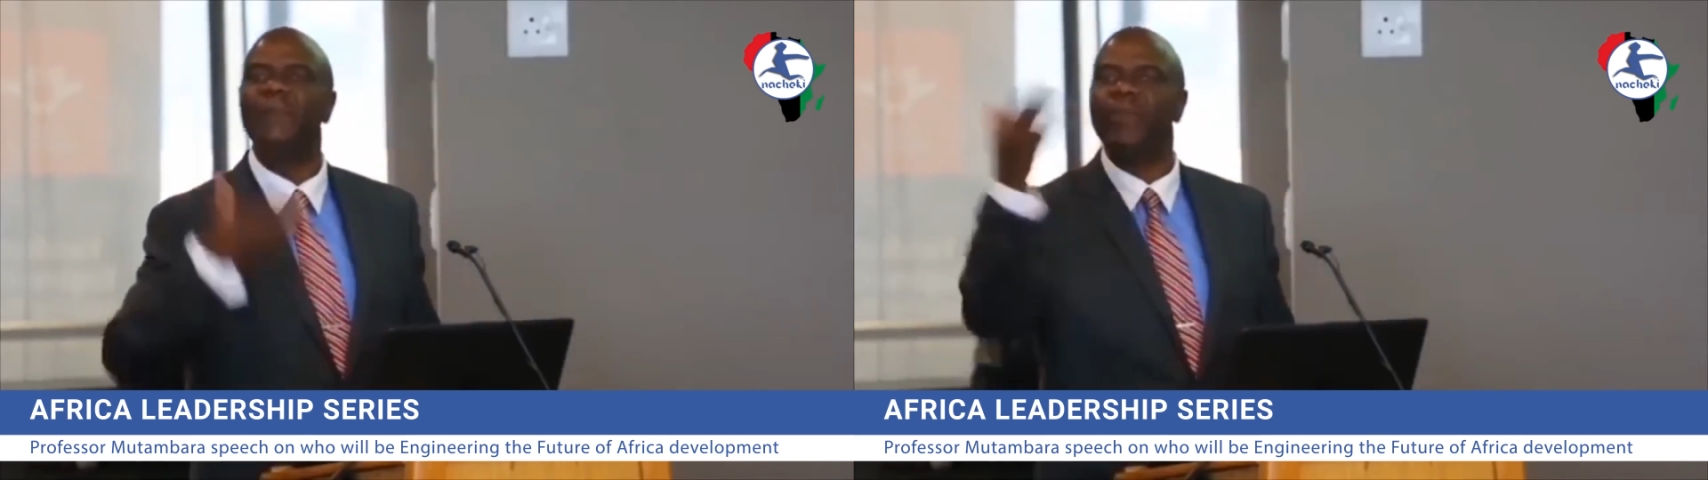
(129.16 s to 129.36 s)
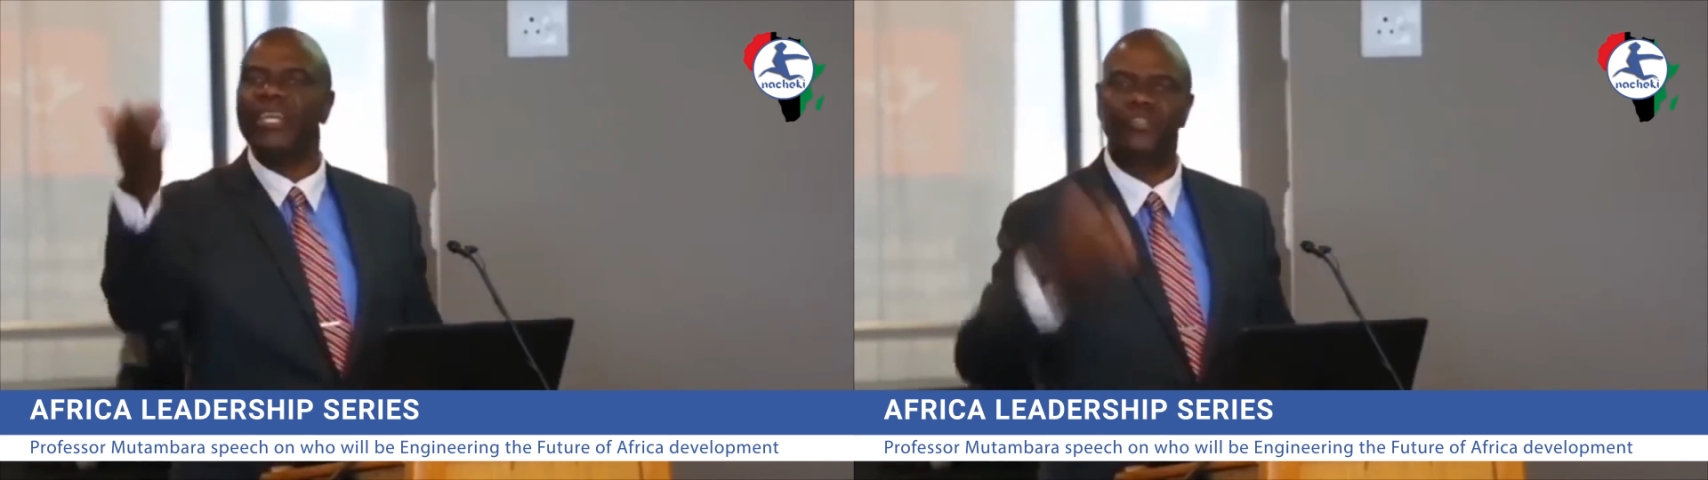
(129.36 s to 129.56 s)

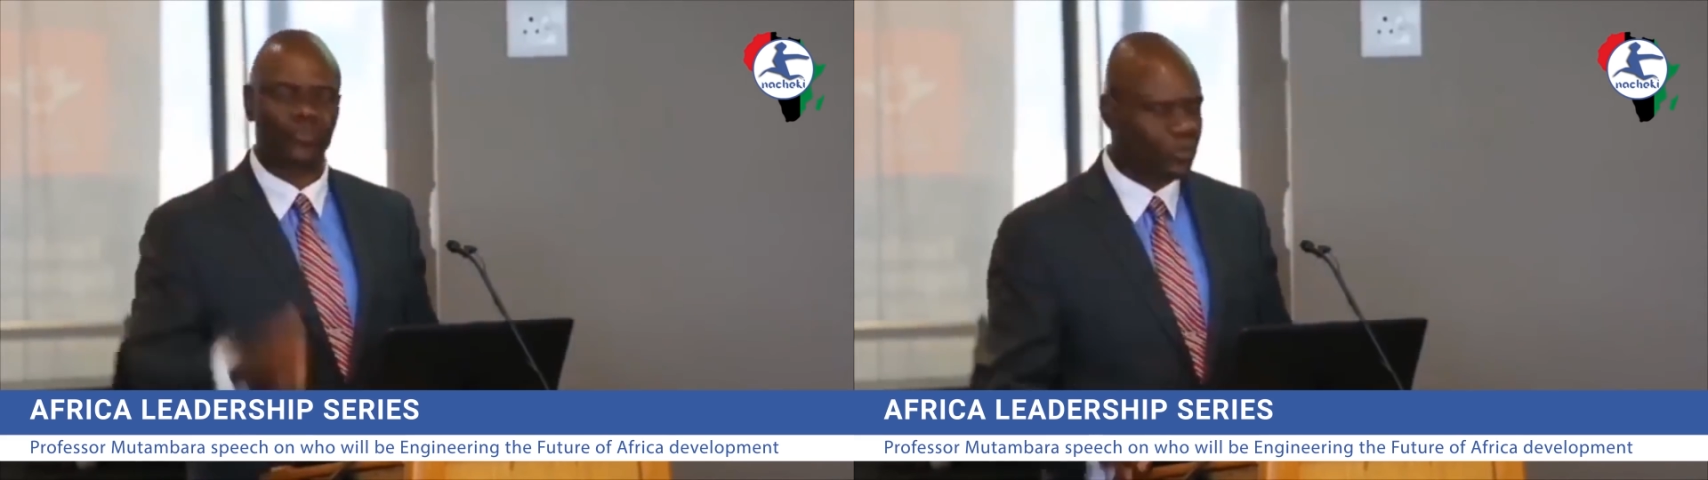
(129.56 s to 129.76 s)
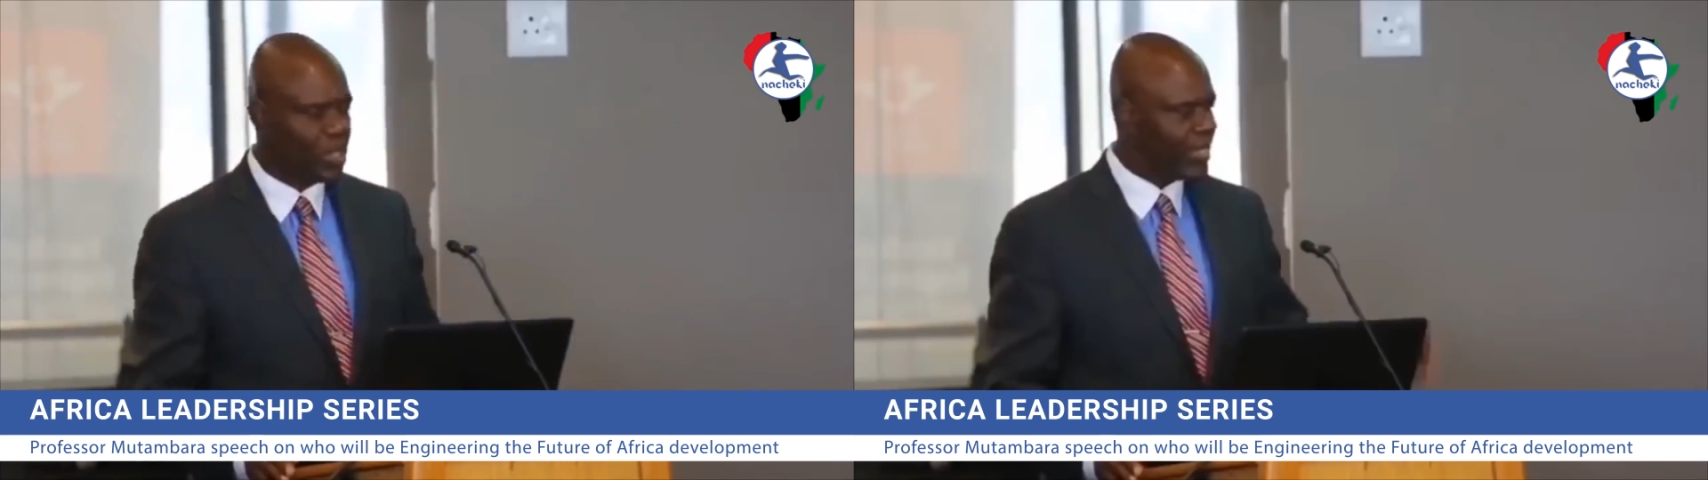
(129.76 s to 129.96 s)
petrol,
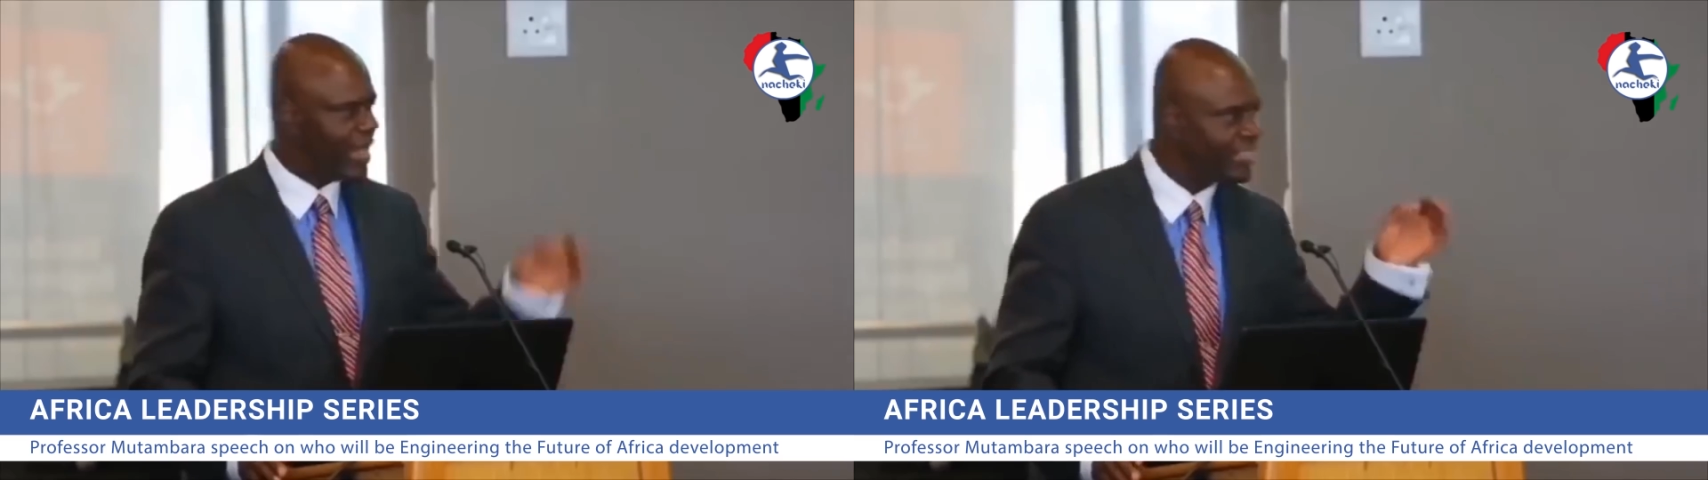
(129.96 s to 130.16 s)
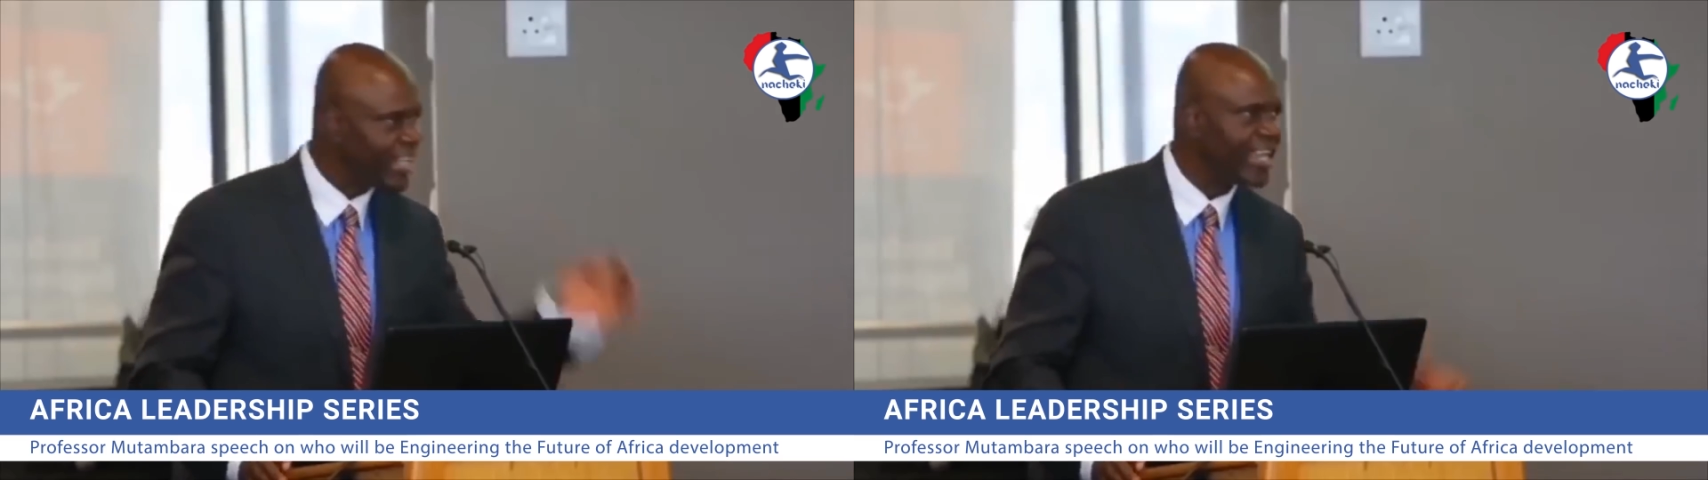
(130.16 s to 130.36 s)

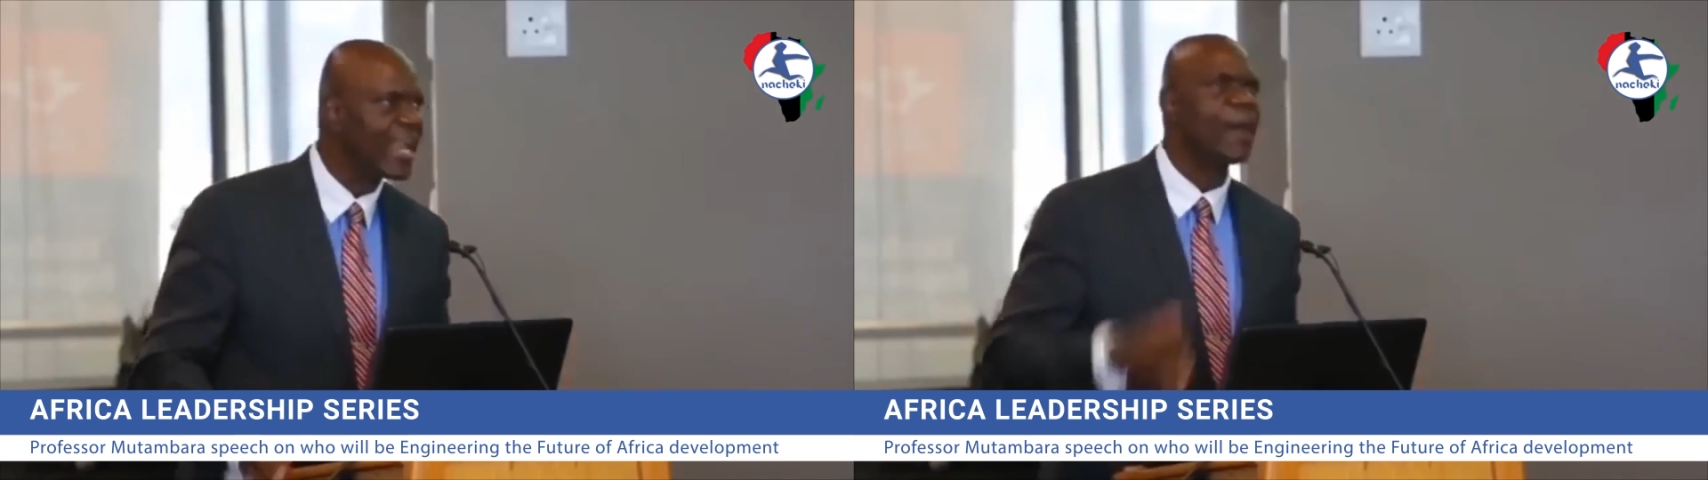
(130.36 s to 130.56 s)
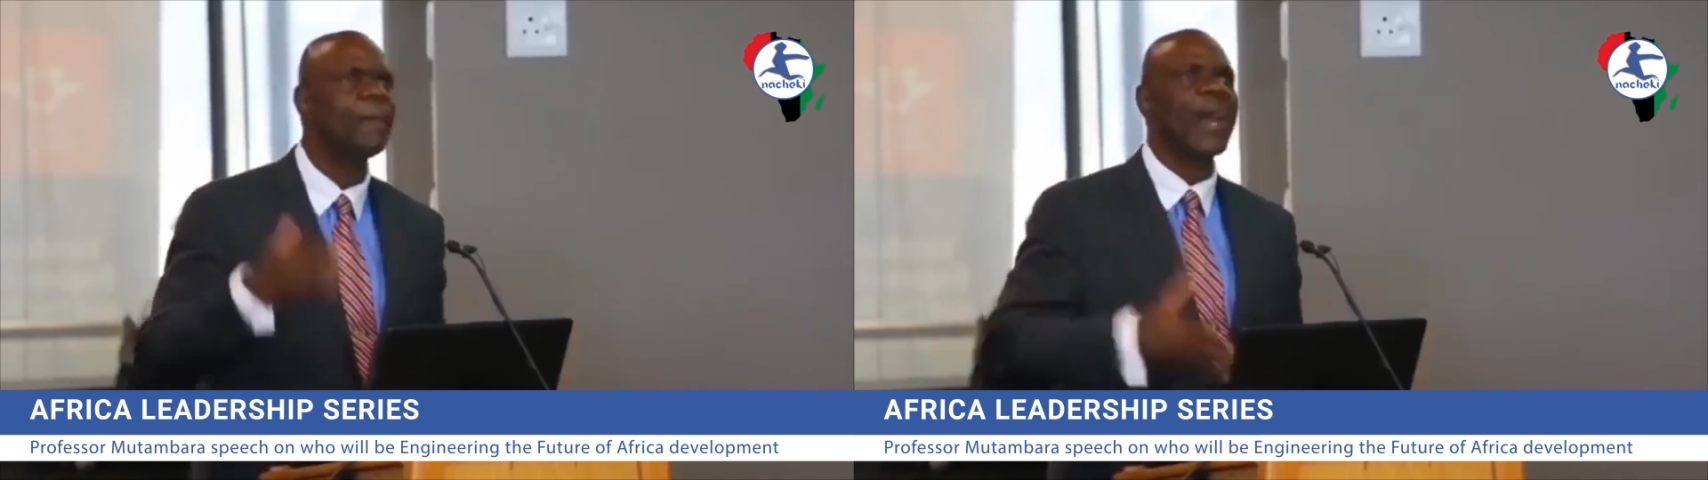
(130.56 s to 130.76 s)

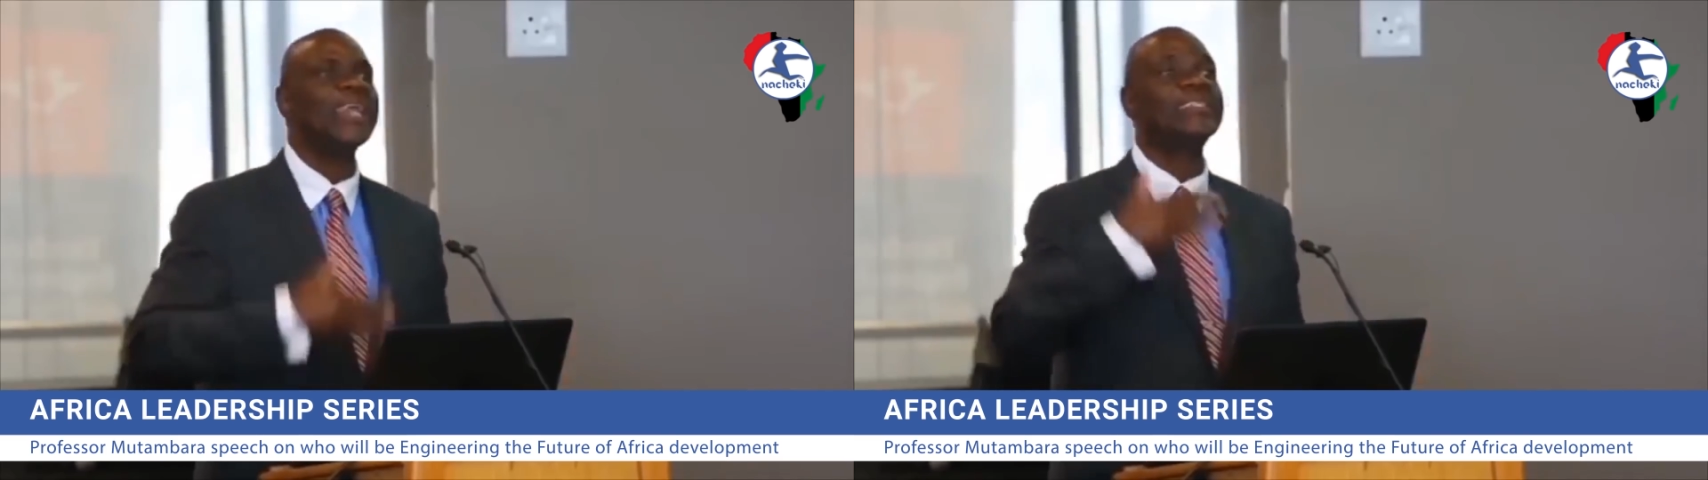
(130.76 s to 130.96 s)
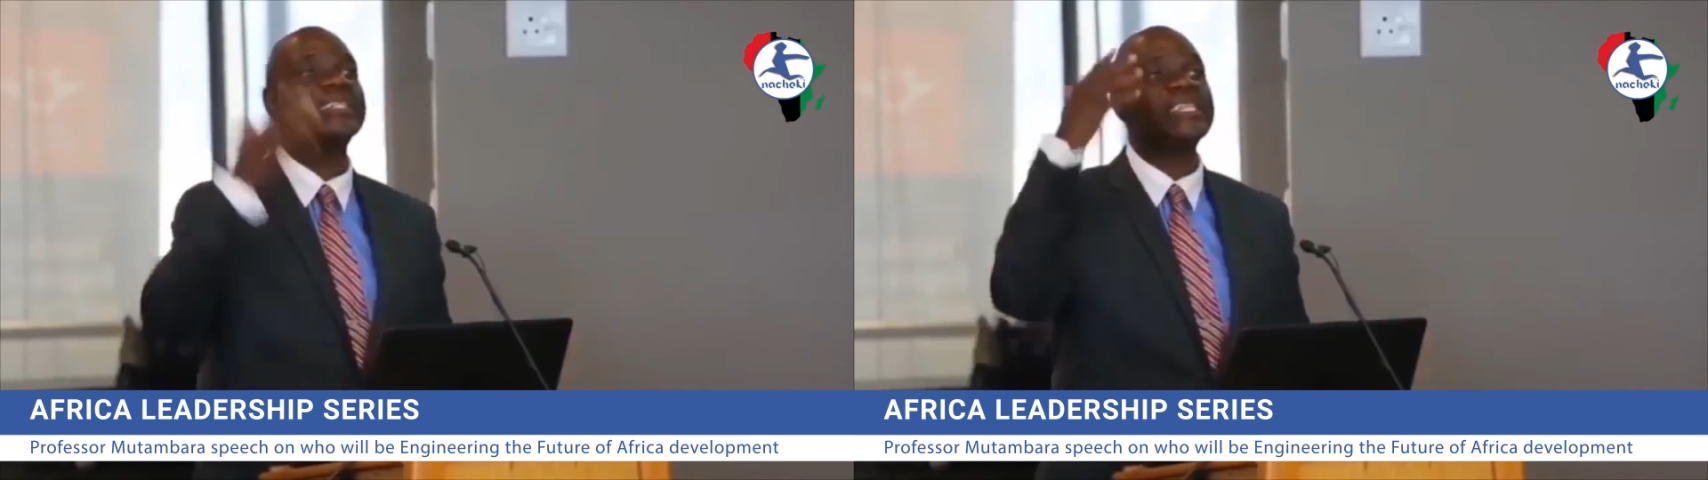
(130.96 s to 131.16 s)
Nigeria buying
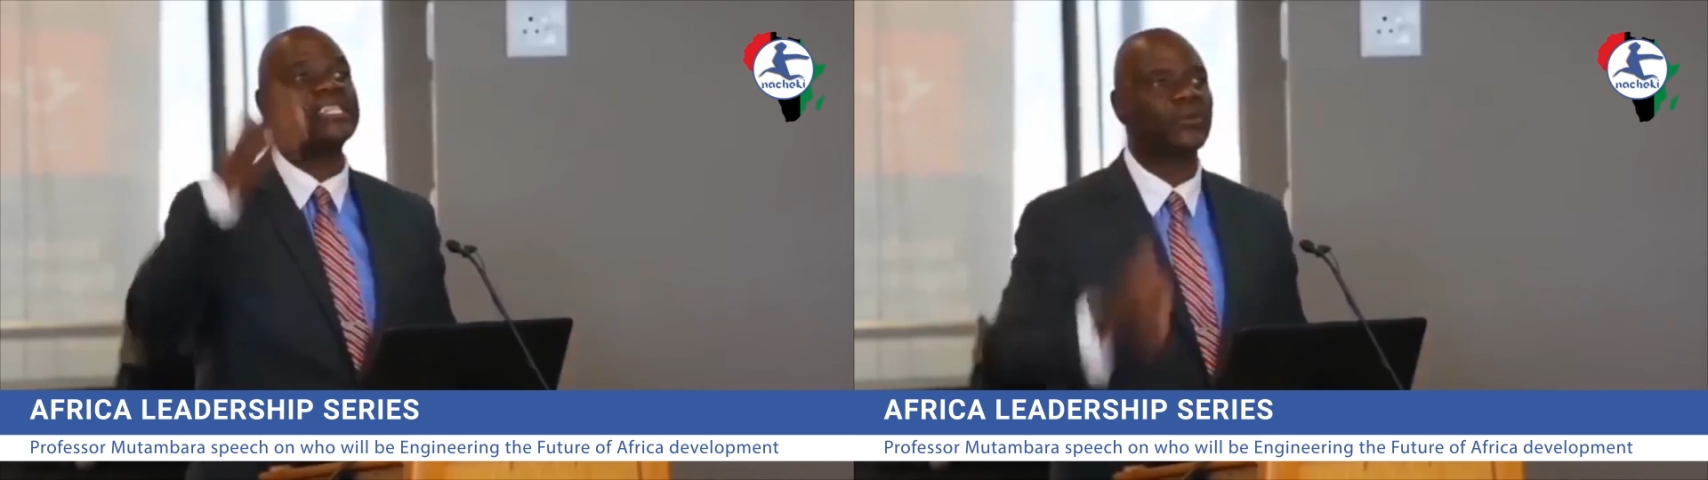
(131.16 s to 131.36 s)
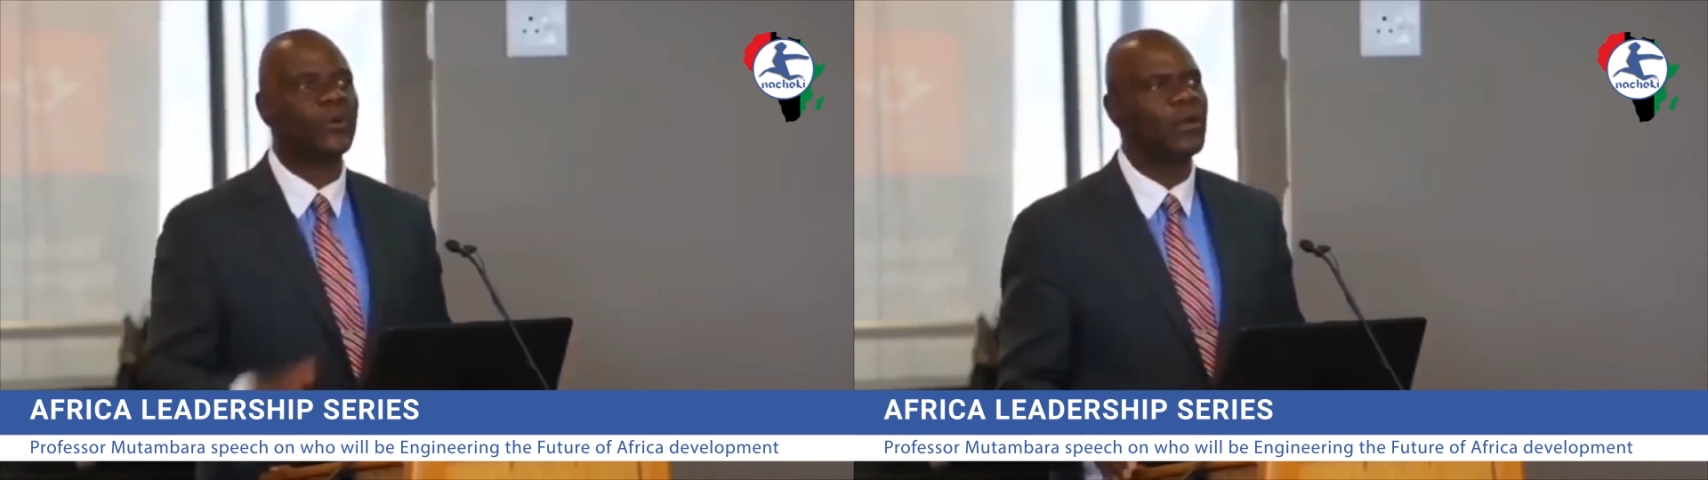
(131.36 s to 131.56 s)
diesel.